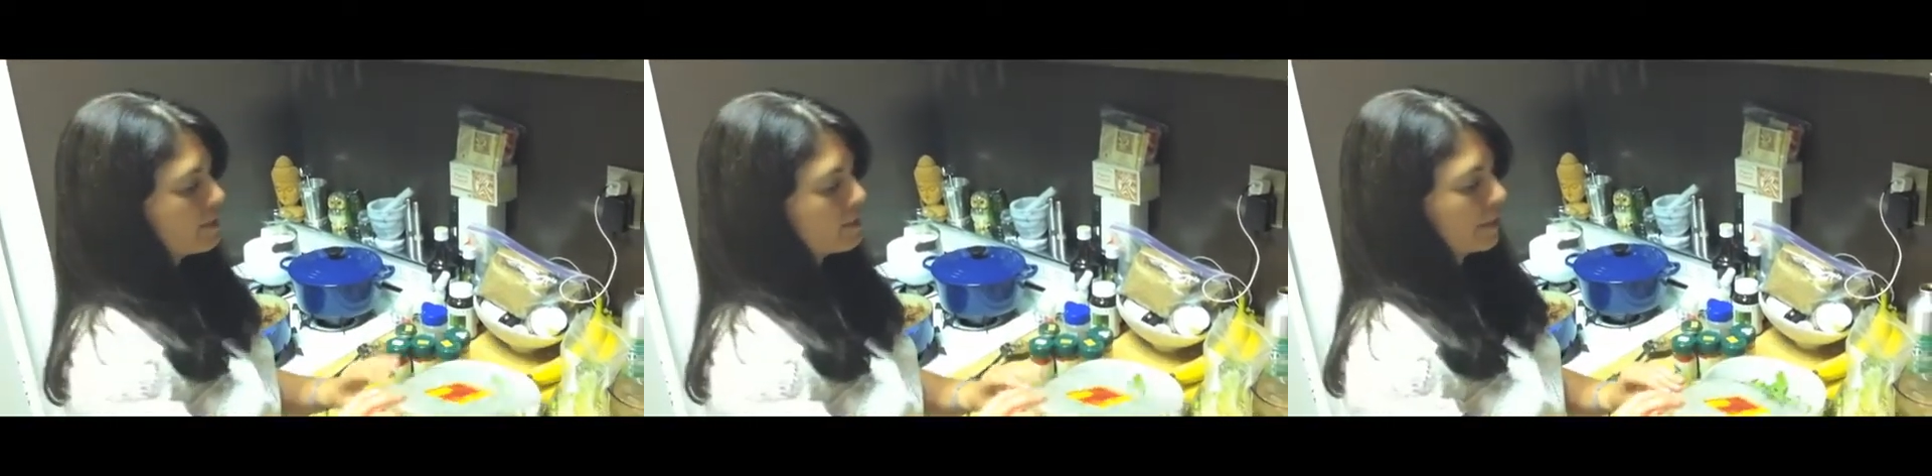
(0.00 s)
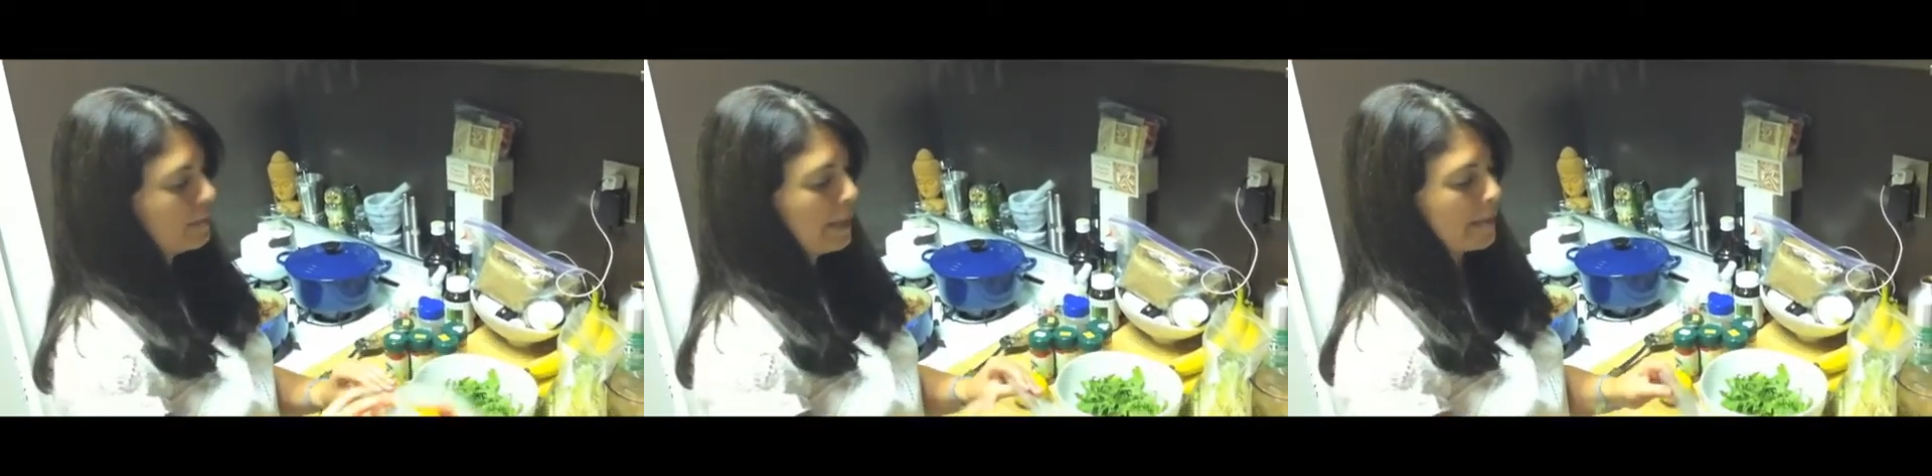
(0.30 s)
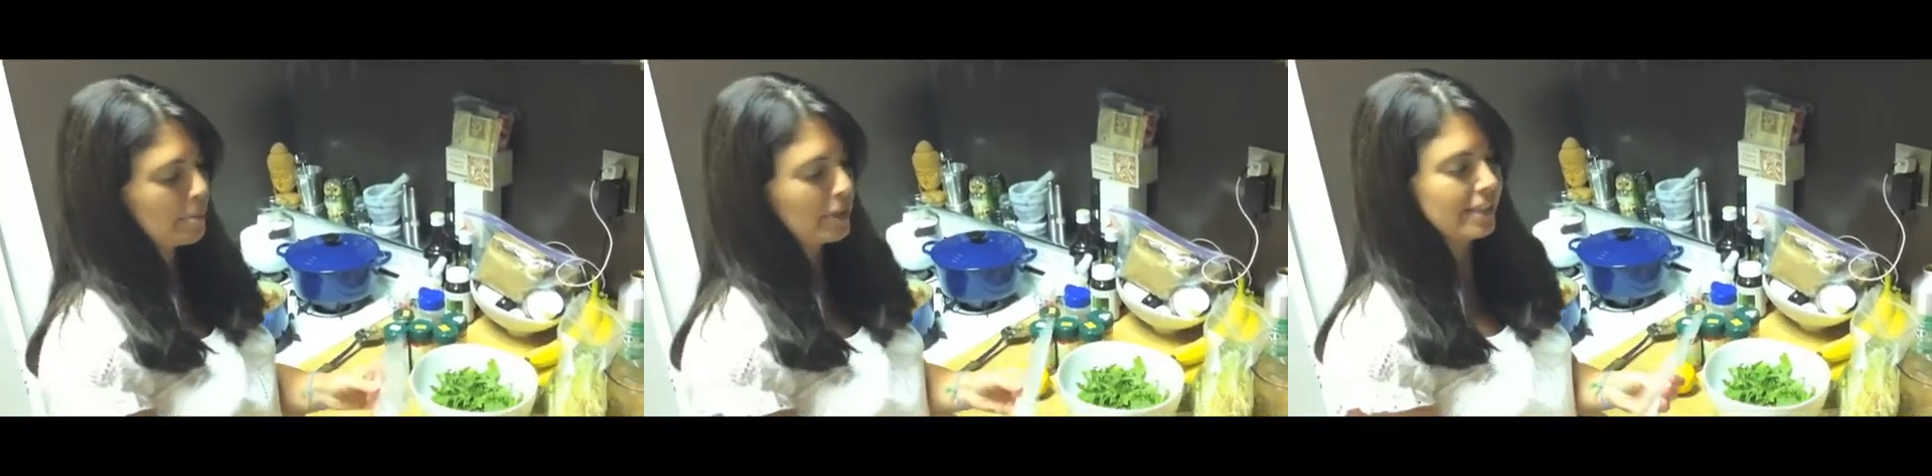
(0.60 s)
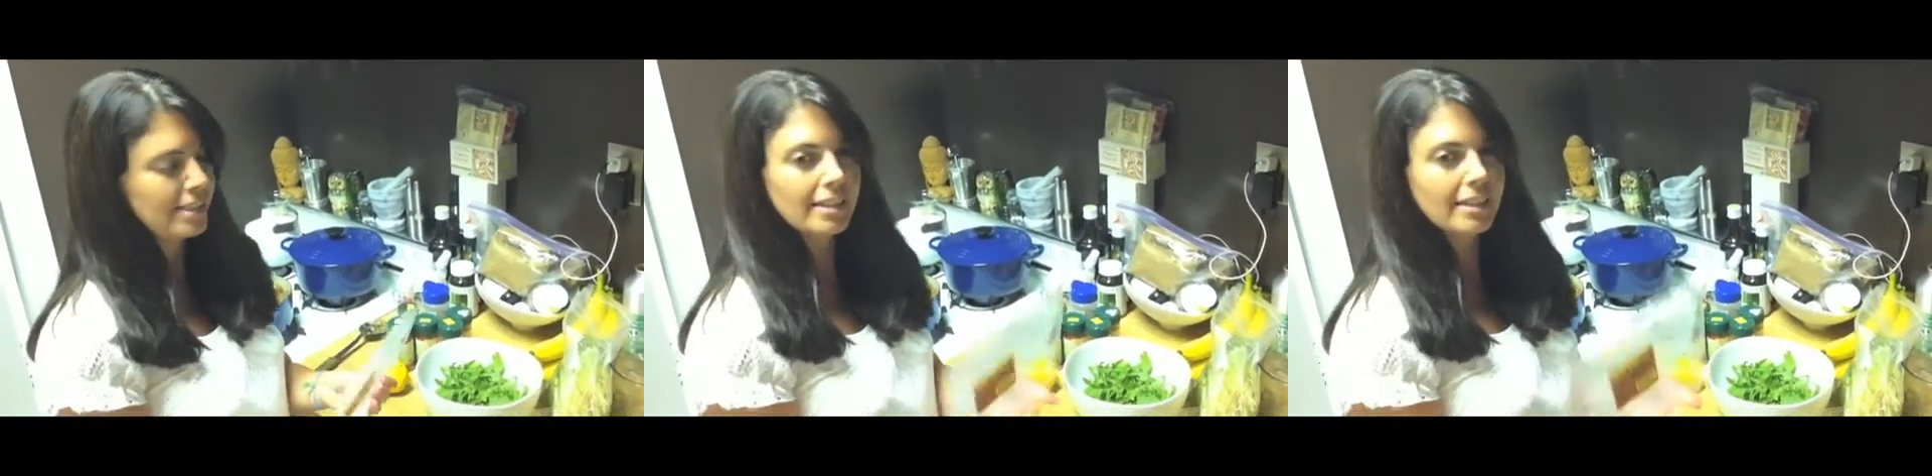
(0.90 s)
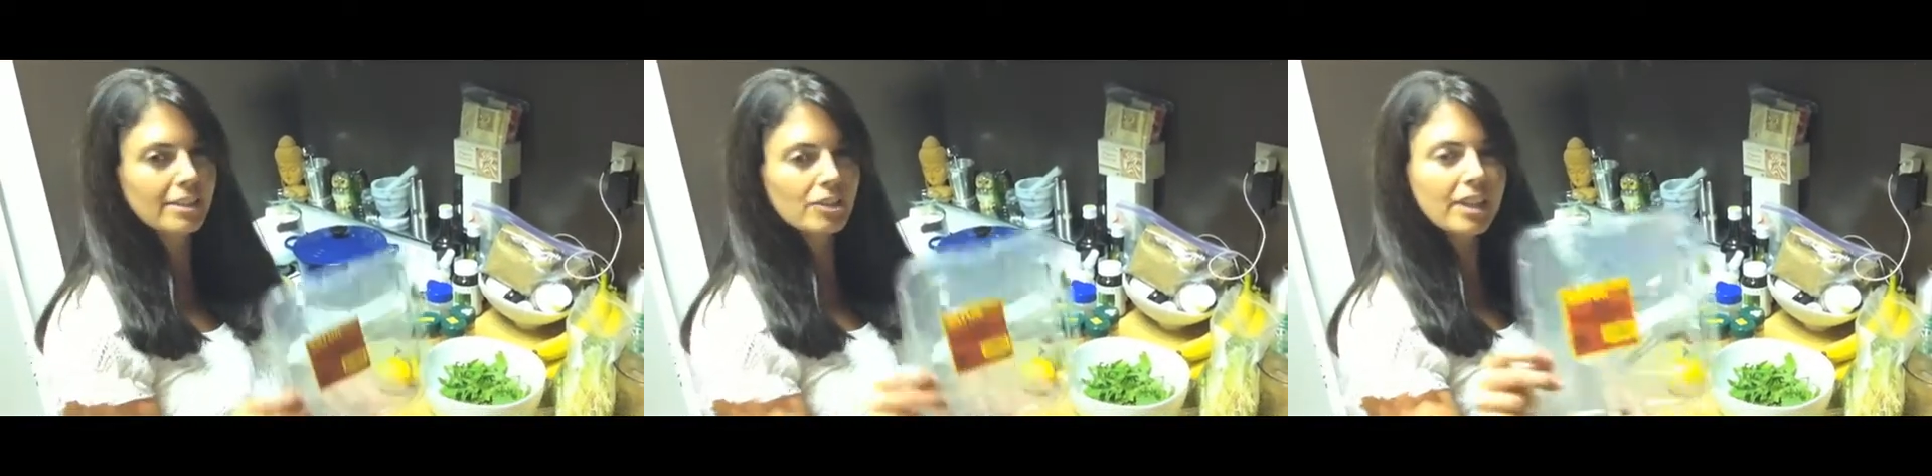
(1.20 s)
It's really peppery and
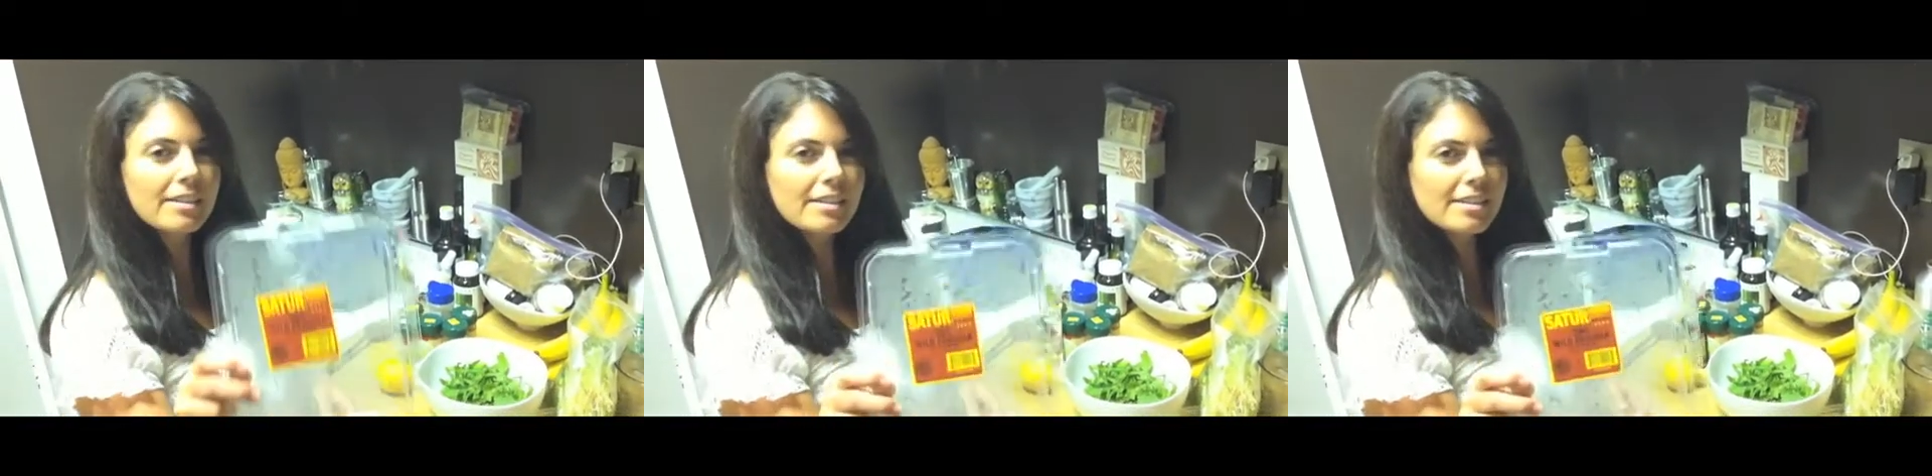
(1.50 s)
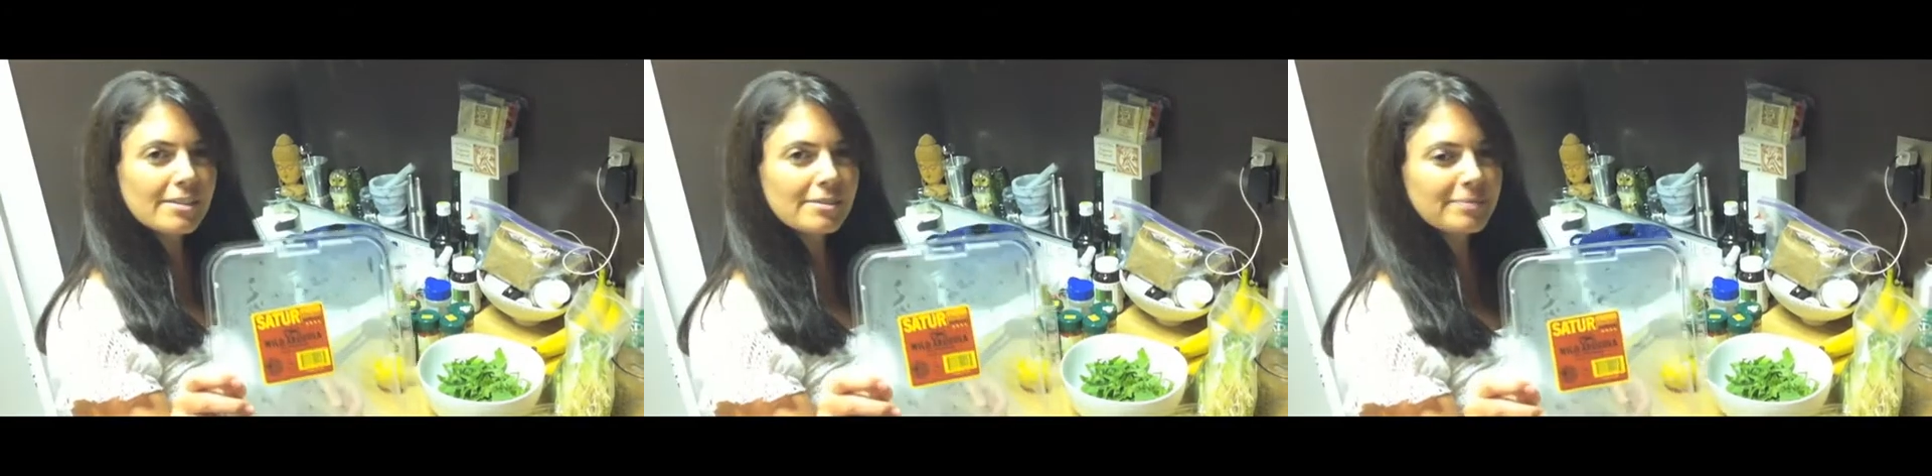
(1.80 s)
delicious.